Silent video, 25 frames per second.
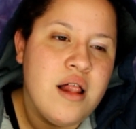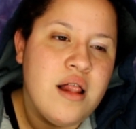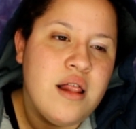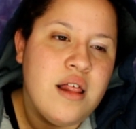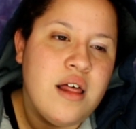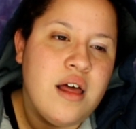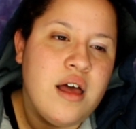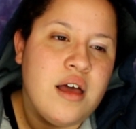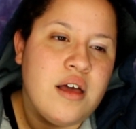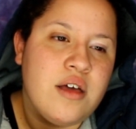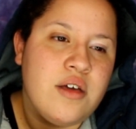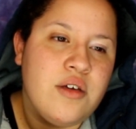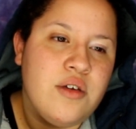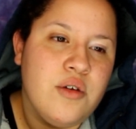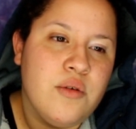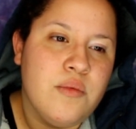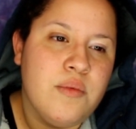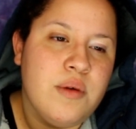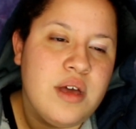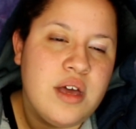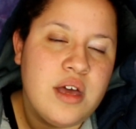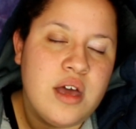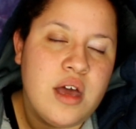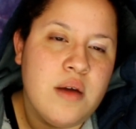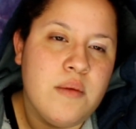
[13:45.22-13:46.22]
like you
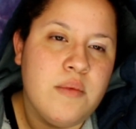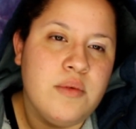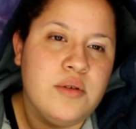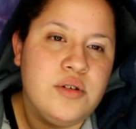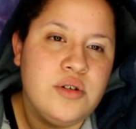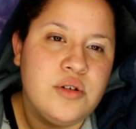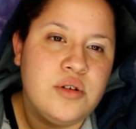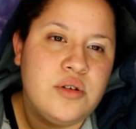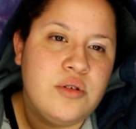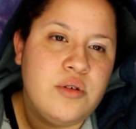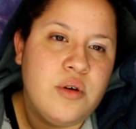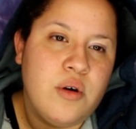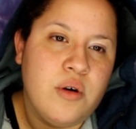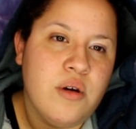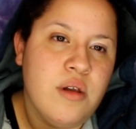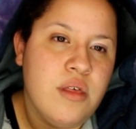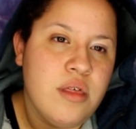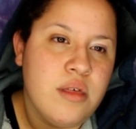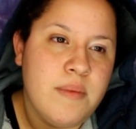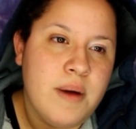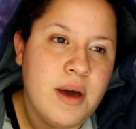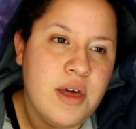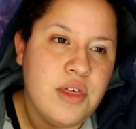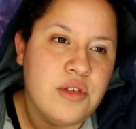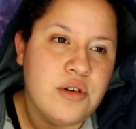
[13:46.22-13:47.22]
being able to go to
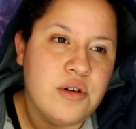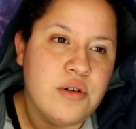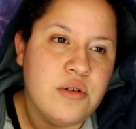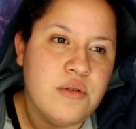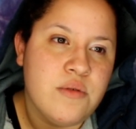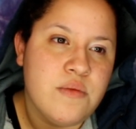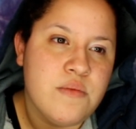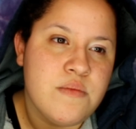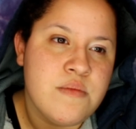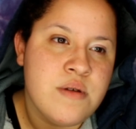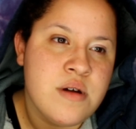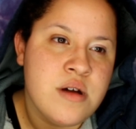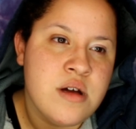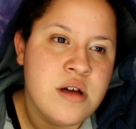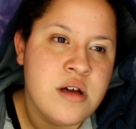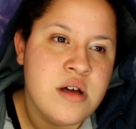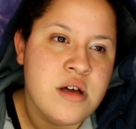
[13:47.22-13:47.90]
the bathroom